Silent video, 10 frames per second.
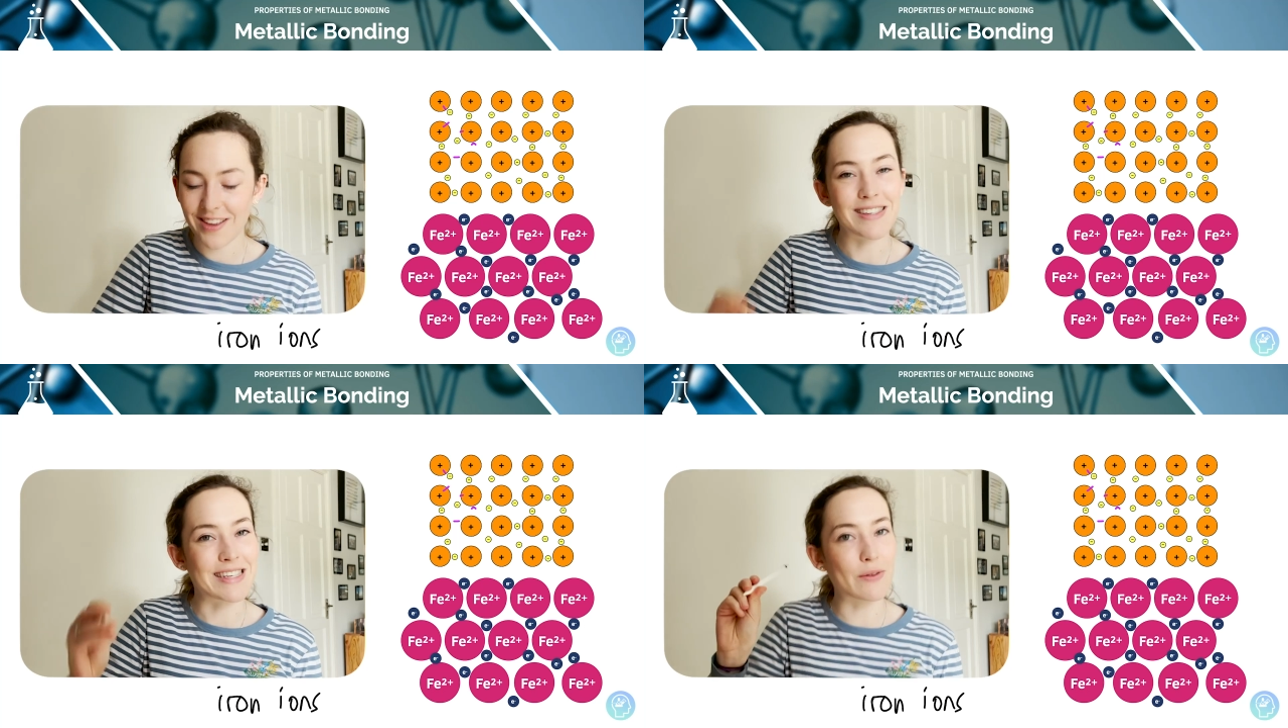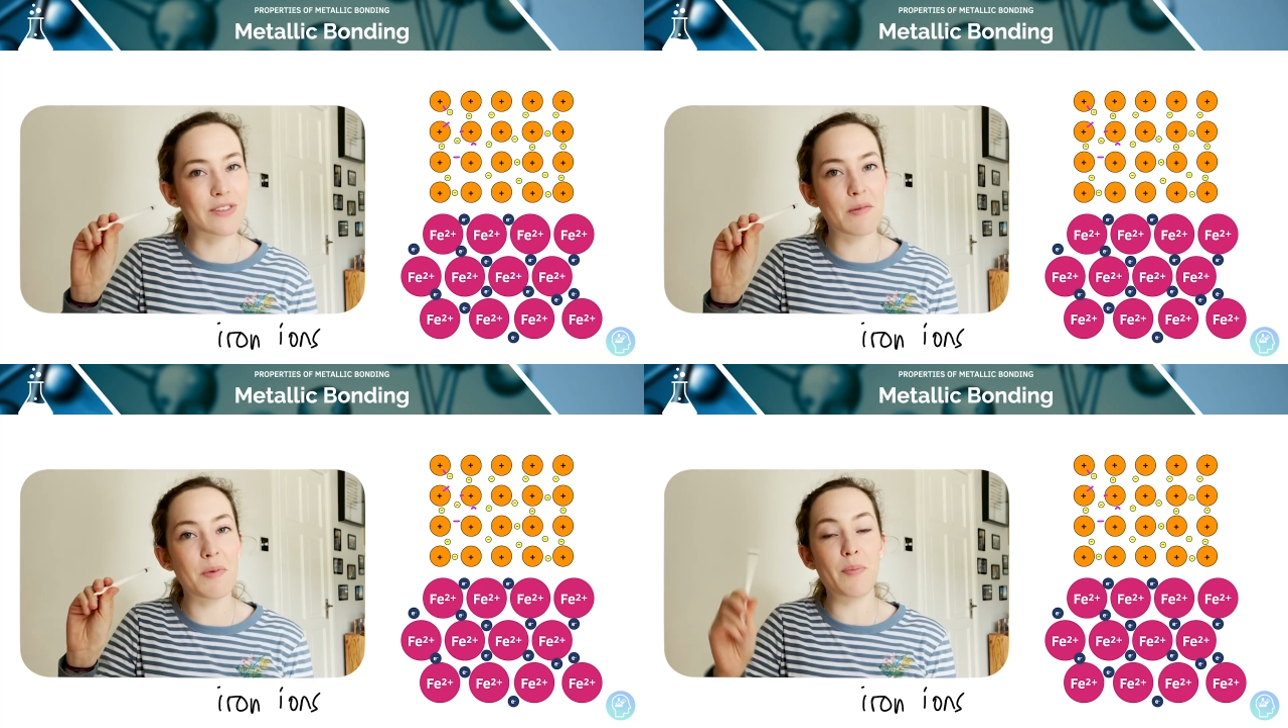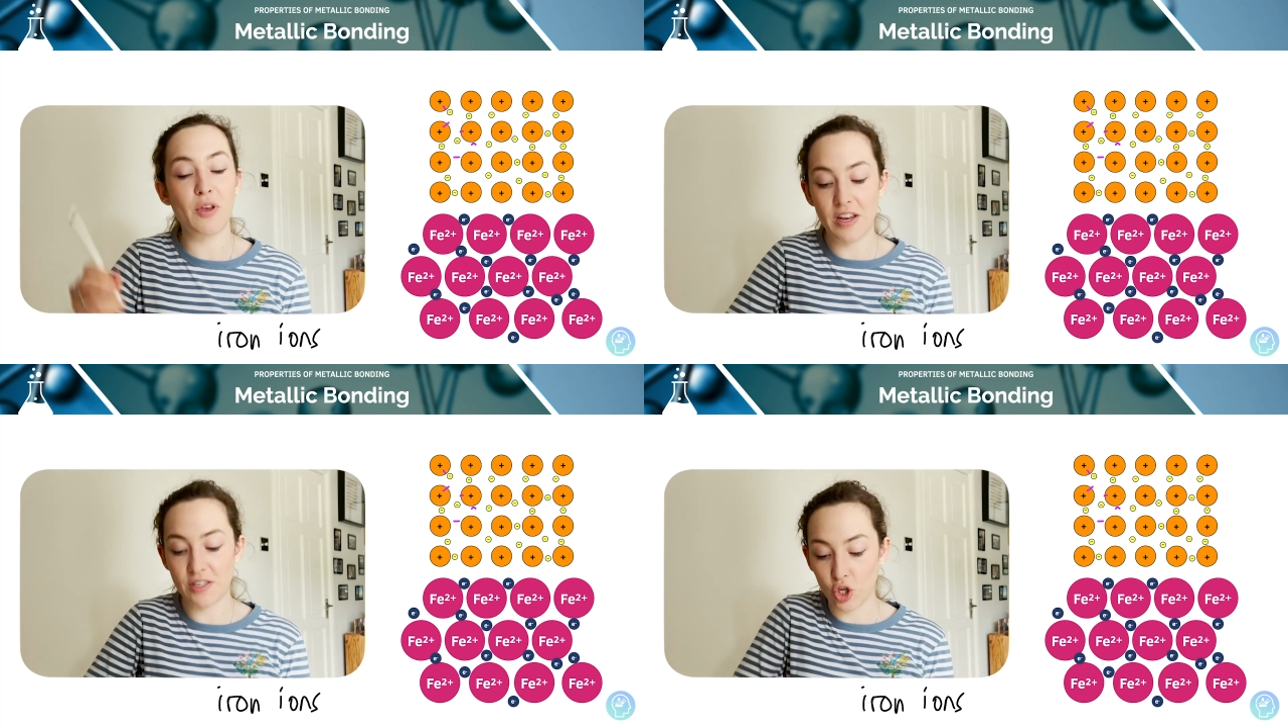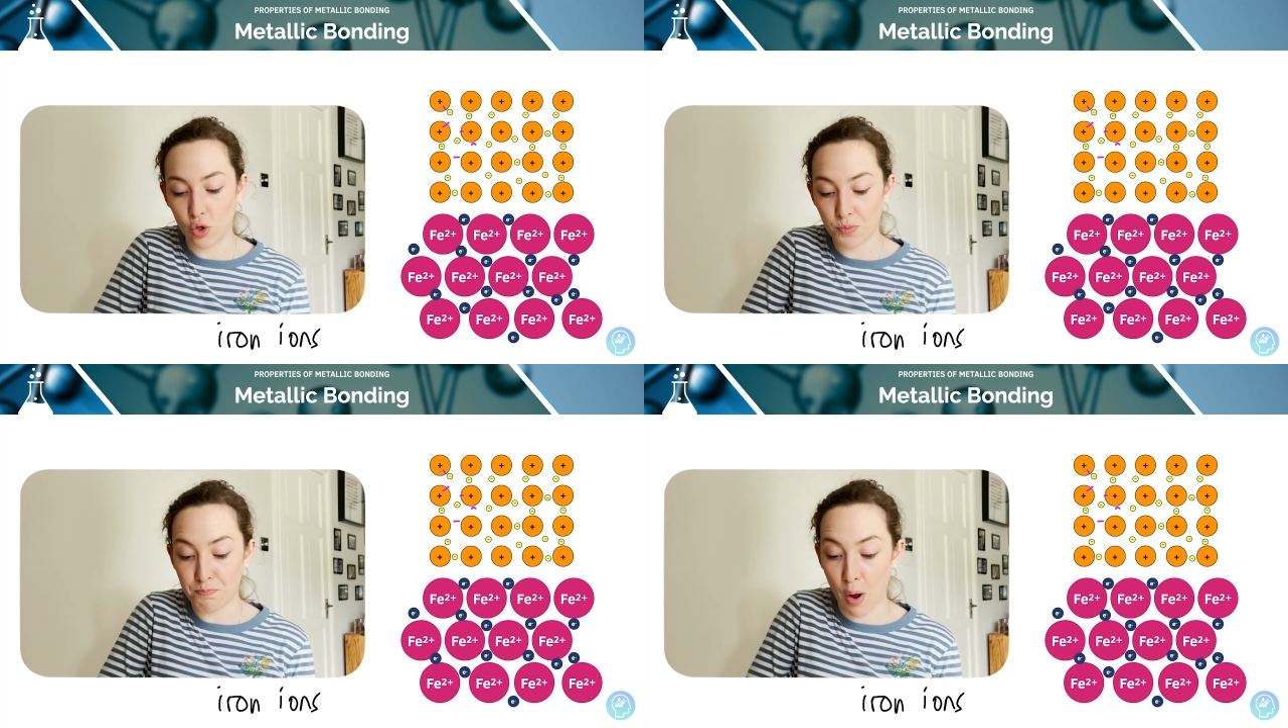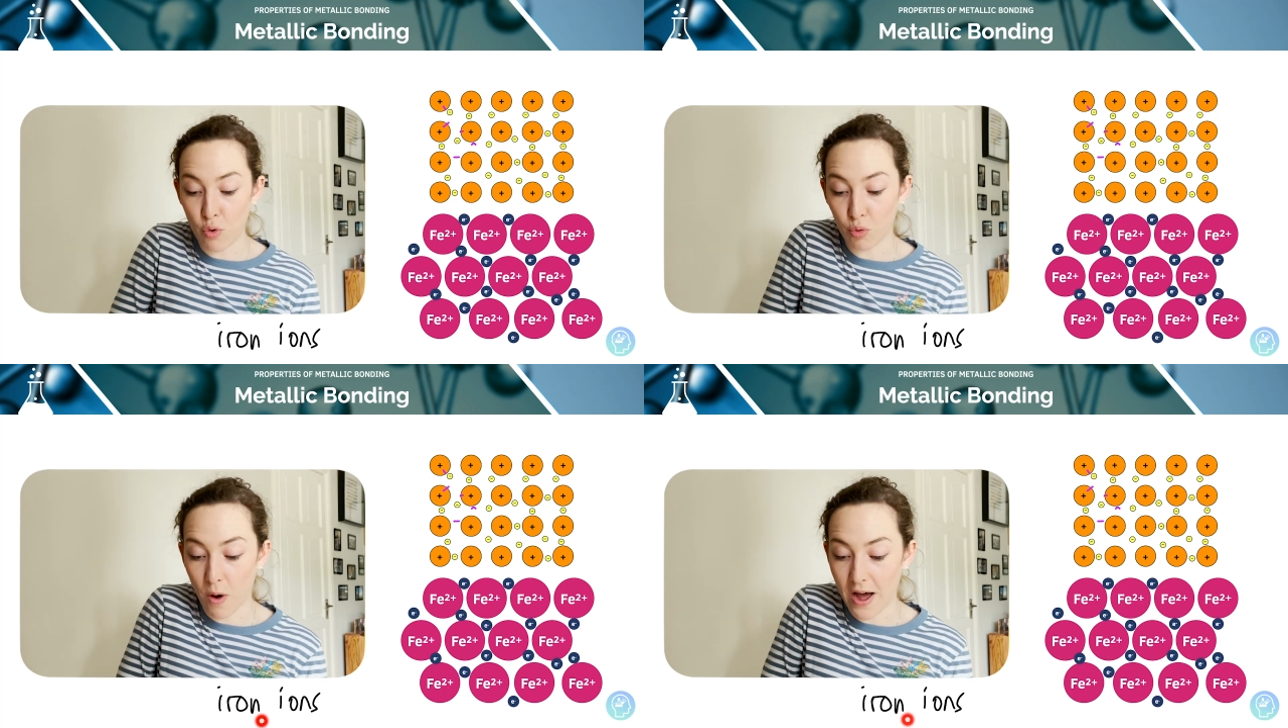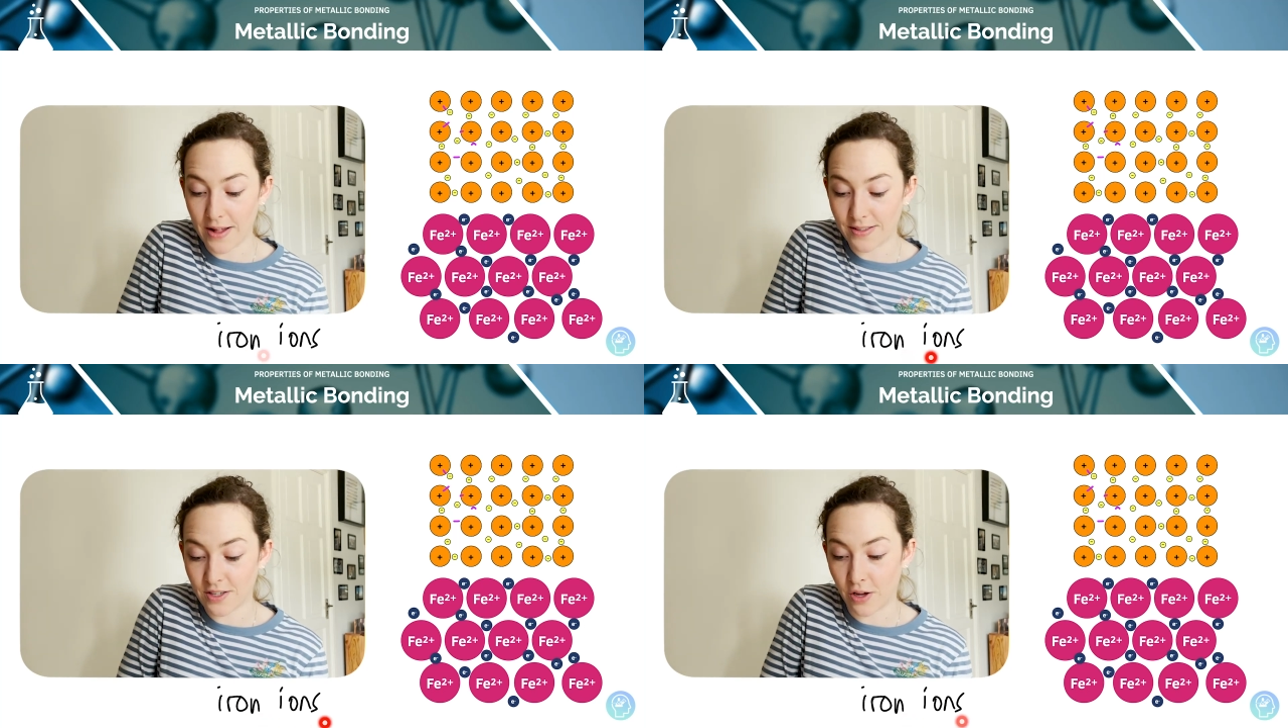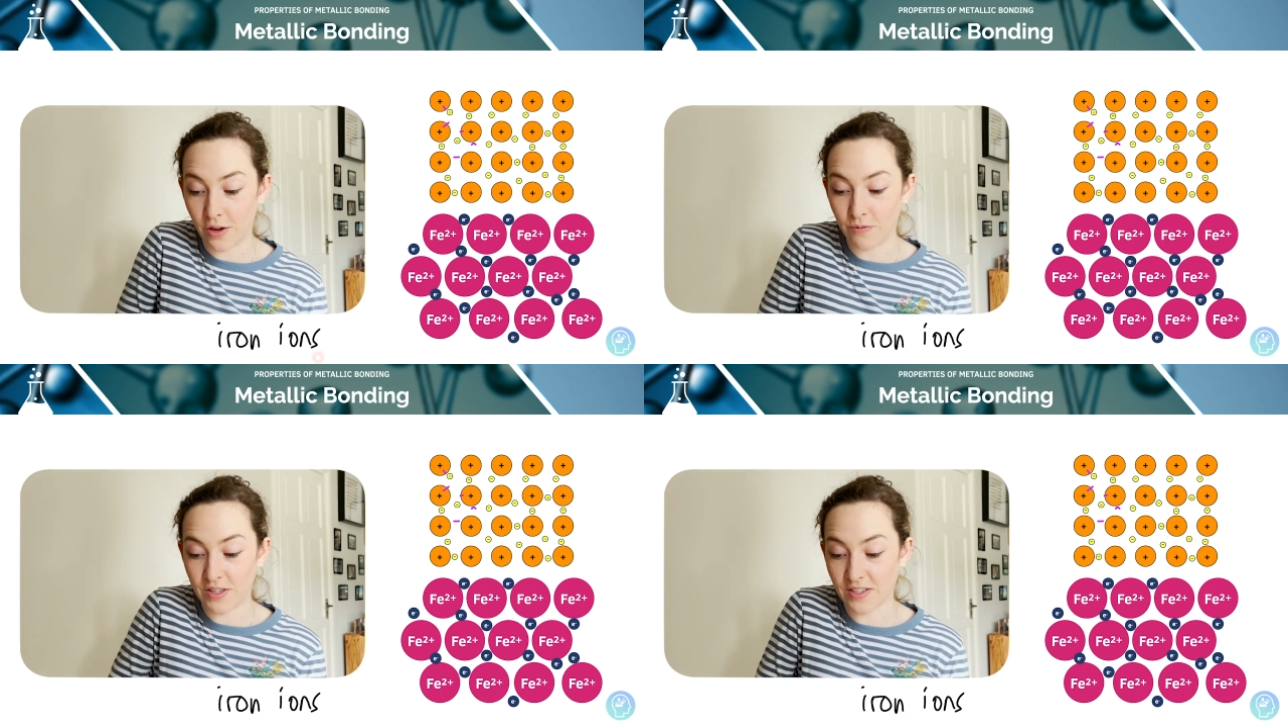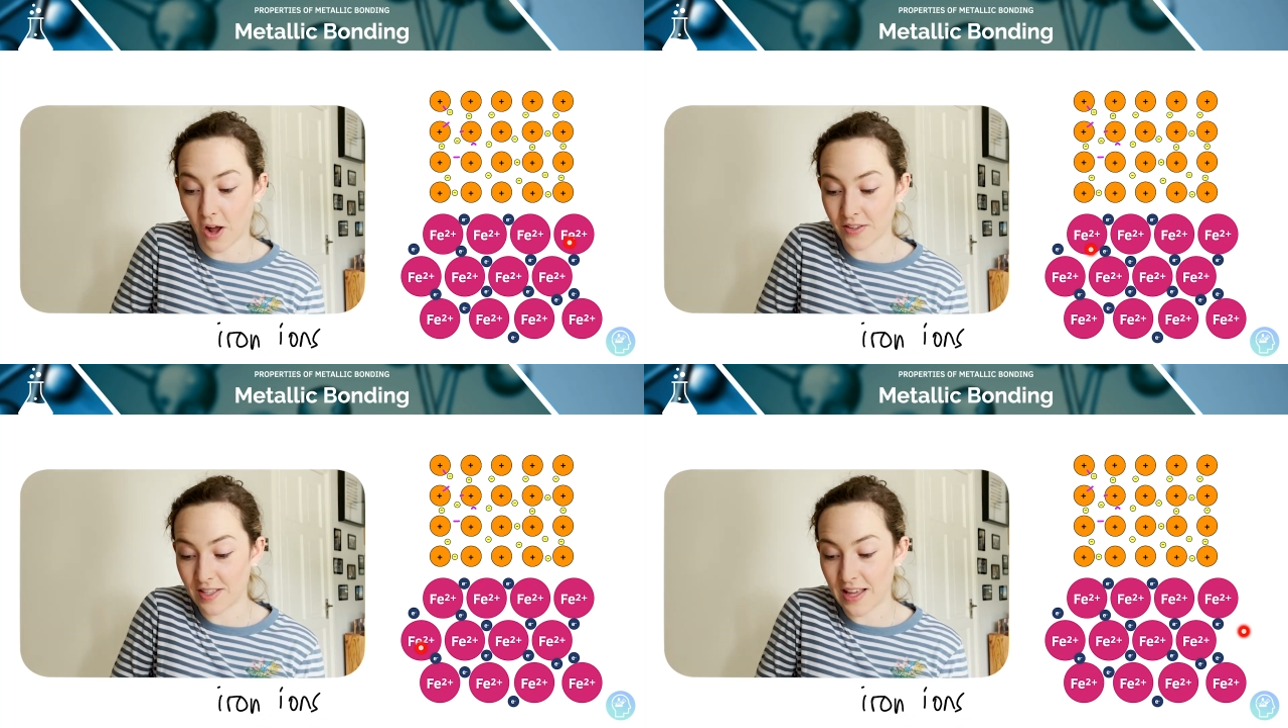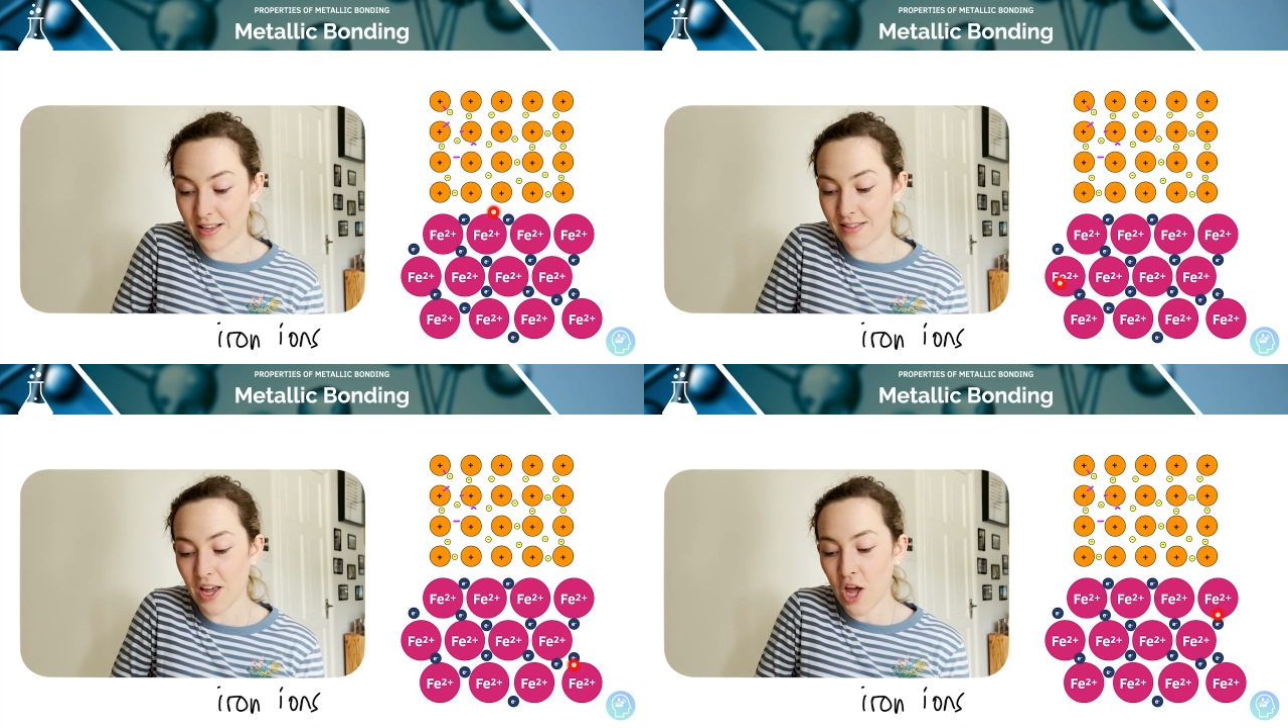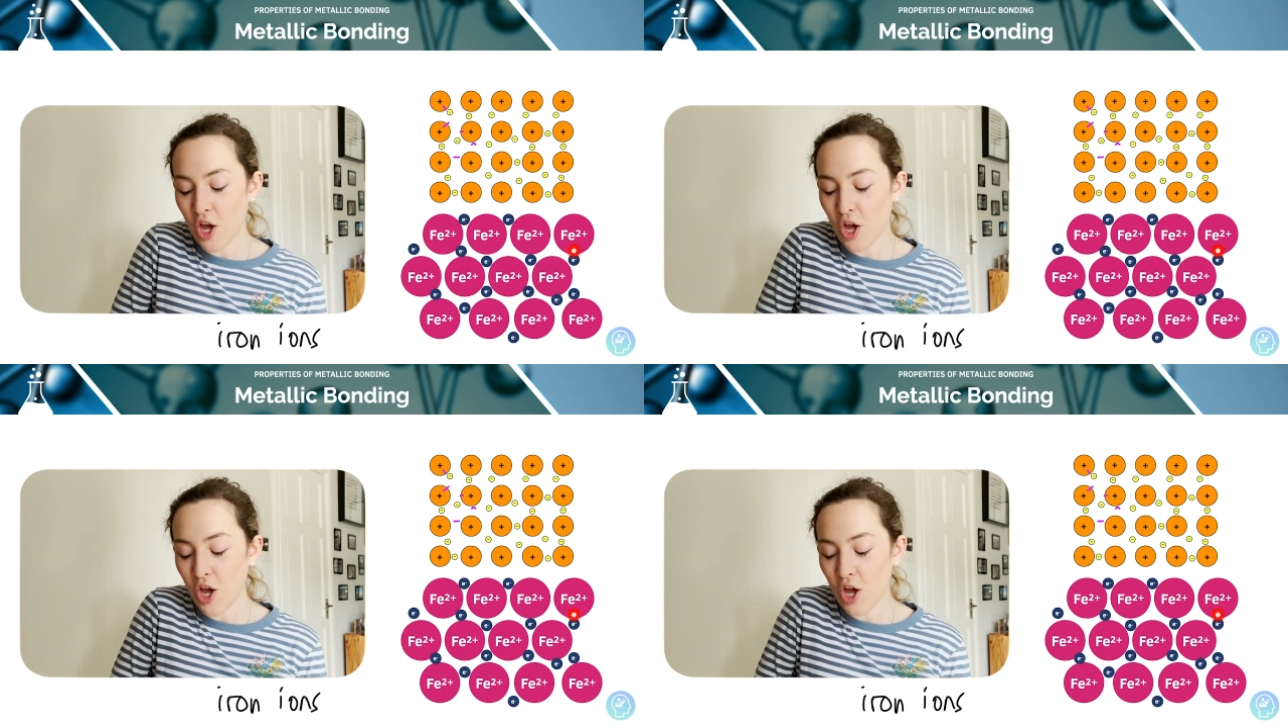Sounds similar, but you need to use both words to discuss these.